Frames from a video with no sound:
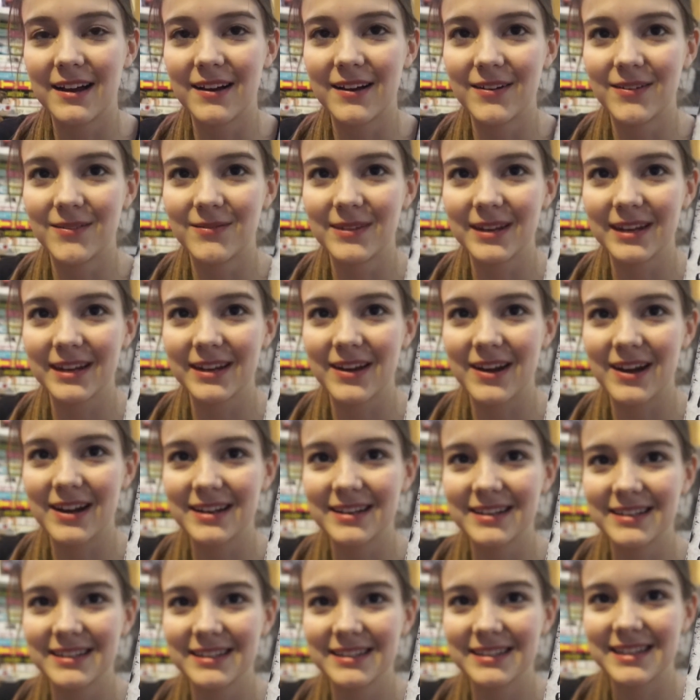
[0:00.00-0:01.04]
oh my
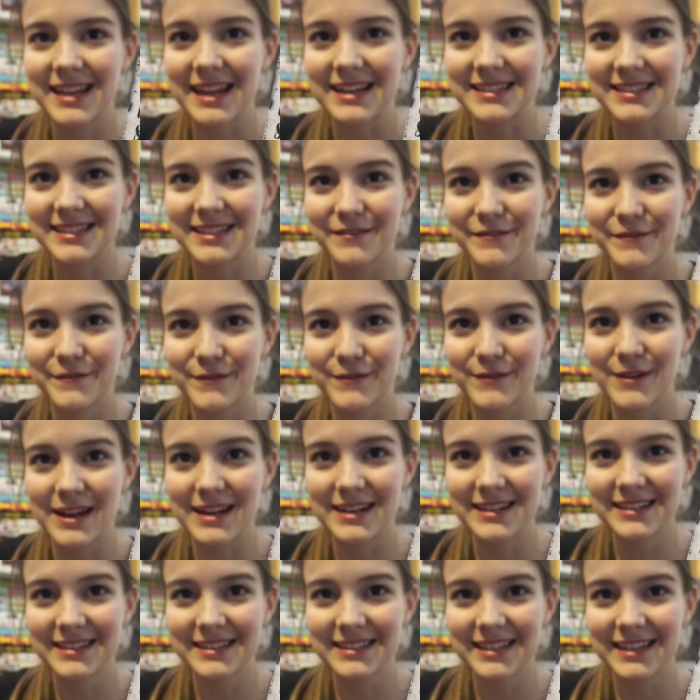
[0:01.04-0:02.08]
god, that's the
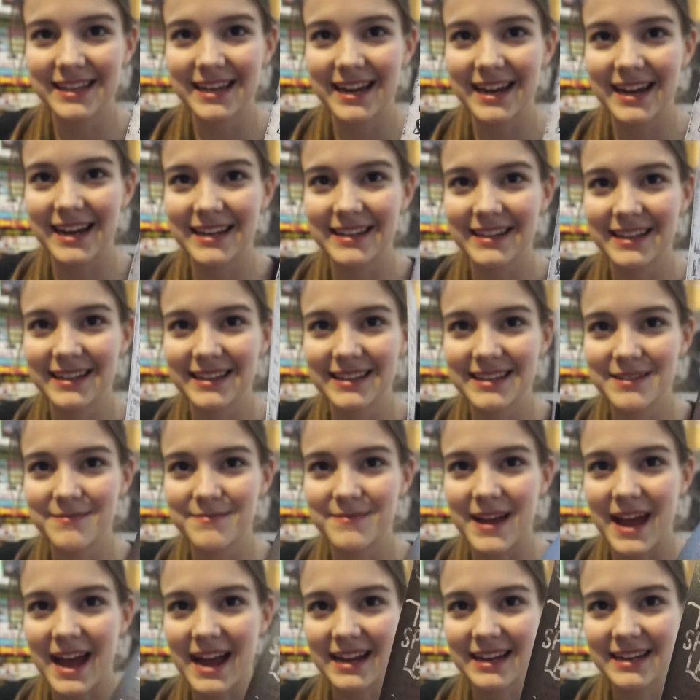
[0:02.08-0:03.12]
front. And then the
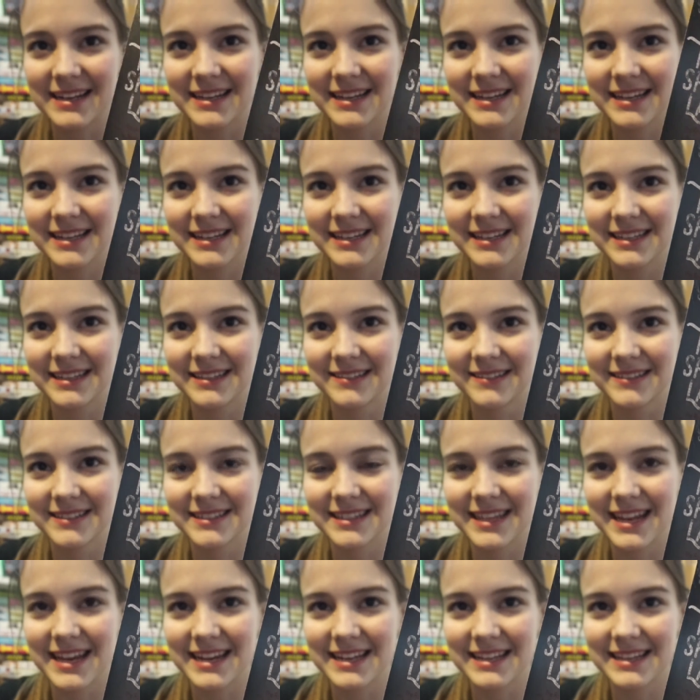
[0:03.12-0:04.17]
back
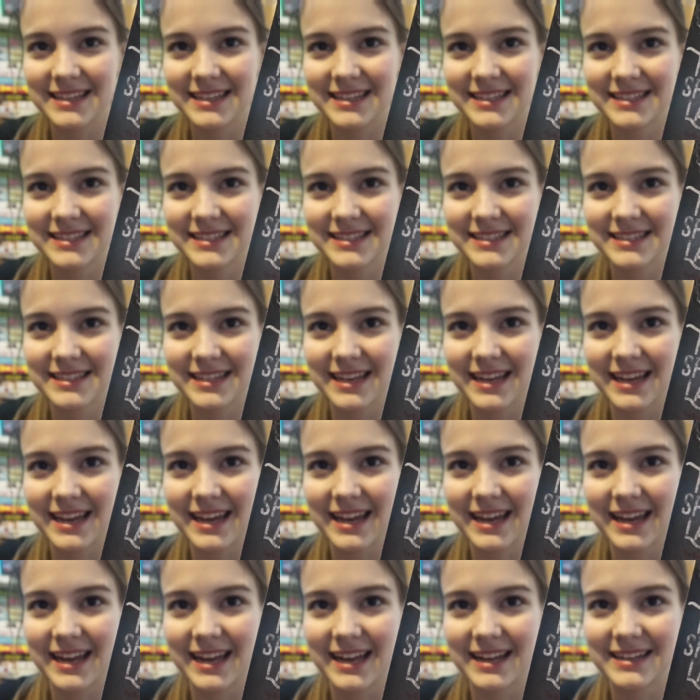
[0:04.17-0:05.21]
looks like this.
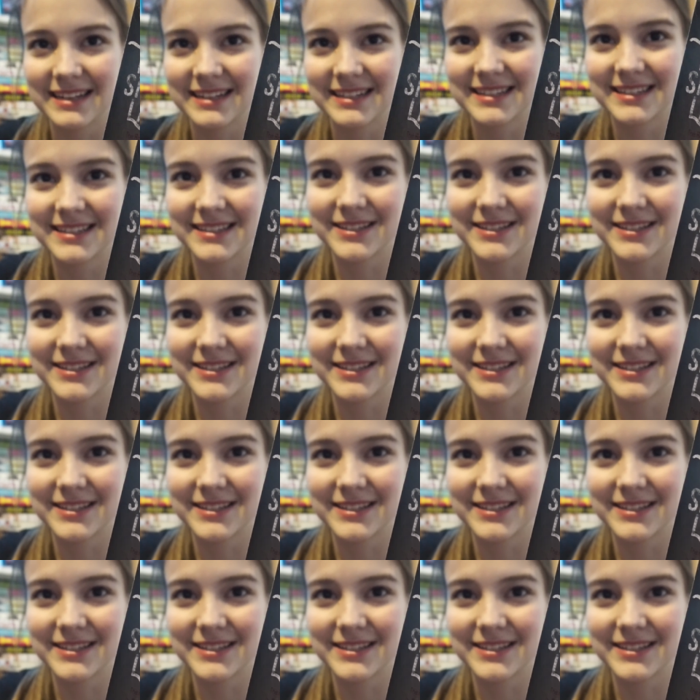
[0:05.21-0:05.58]
And it's